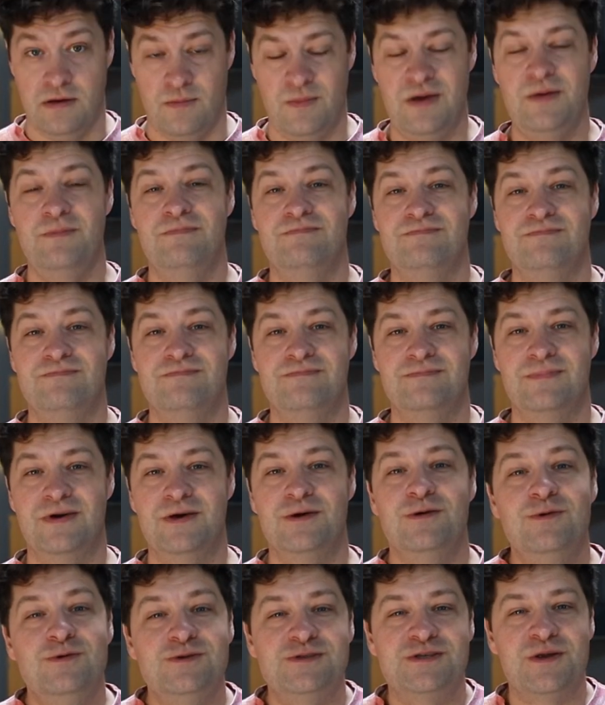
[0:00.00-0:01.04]
I mean, but
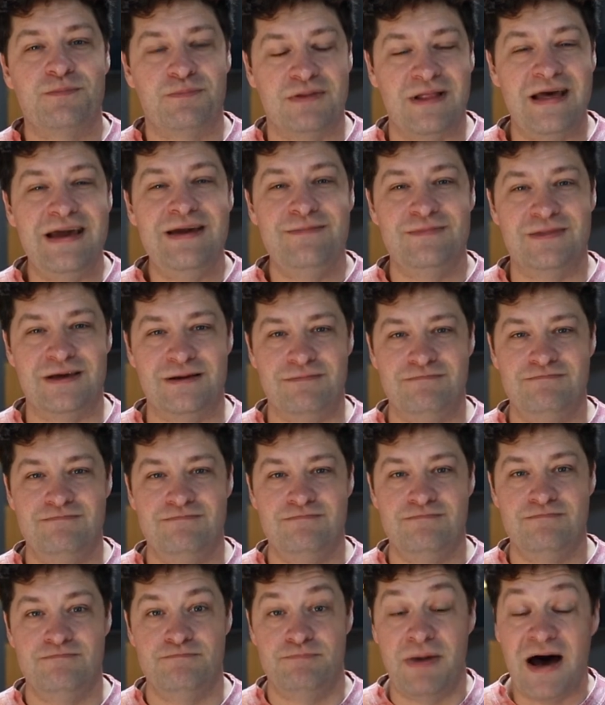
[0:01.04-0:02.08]
who's to blame
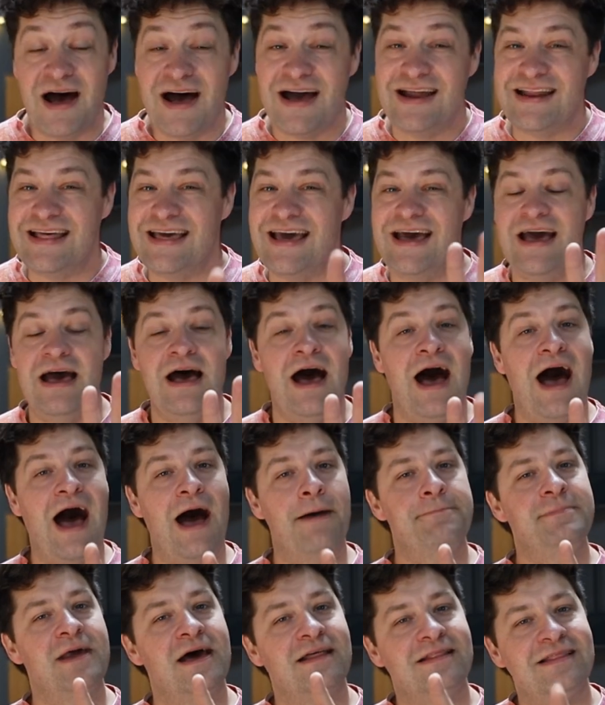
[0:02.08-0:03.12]
them? But
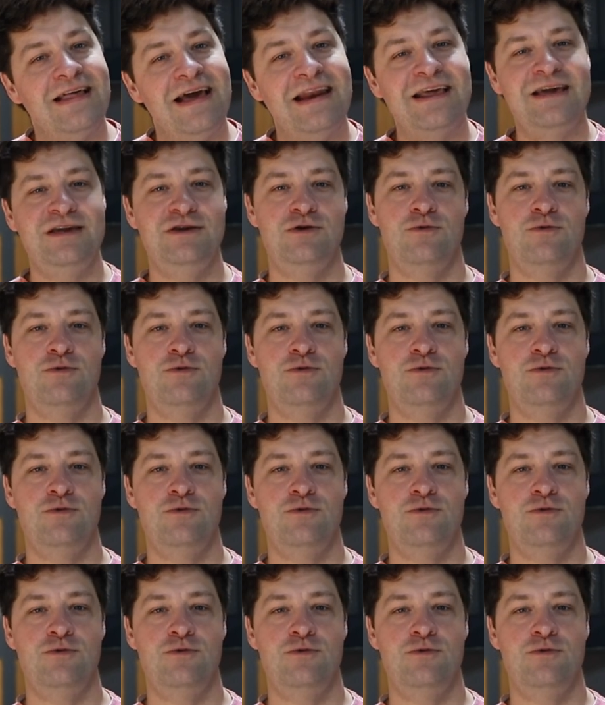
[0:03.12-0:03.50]
I'm not letting